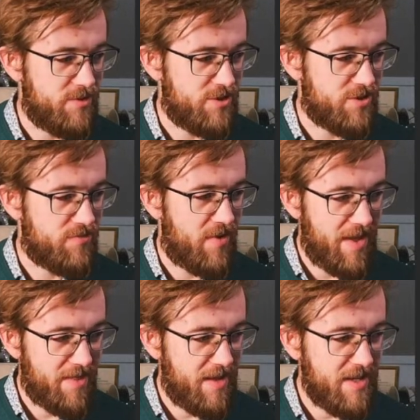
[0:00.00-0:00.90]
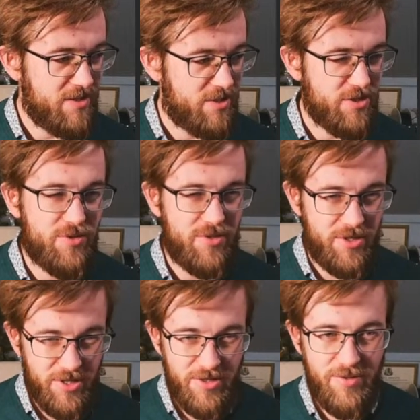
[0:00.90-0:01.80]
just ran that
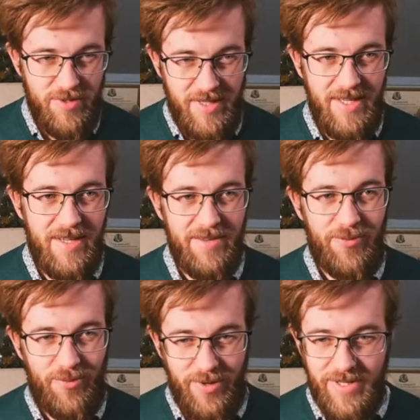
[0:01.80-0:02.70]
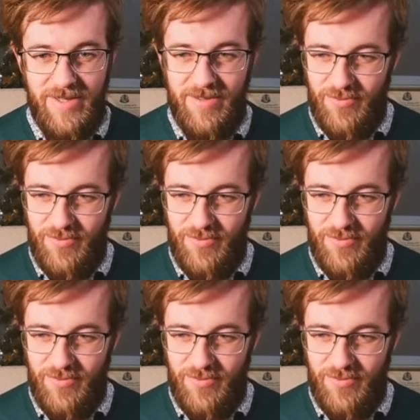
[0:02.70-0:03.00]
just to see what